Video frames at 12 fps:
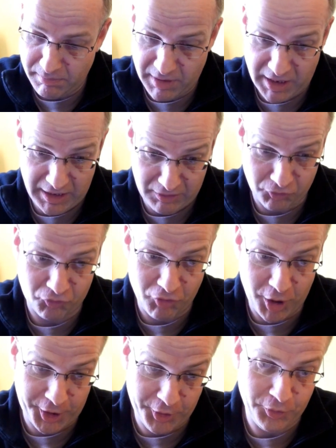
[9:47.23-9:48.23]
it looks
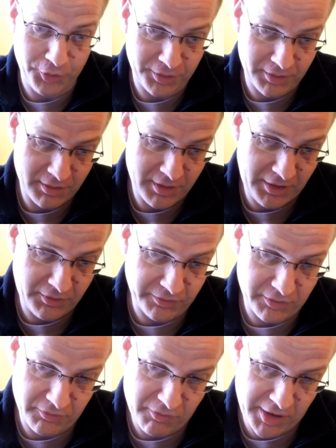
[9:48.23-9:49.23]
really good. It does
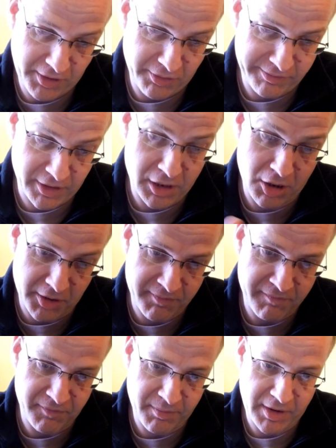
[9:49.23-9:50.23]
look really good. There's a lot of
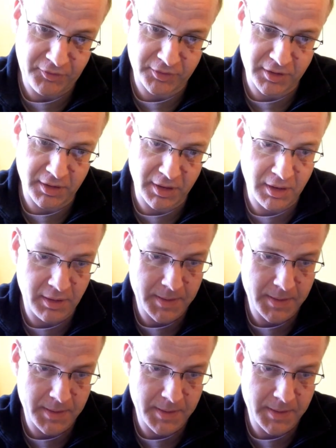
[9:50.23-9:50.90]
information in there.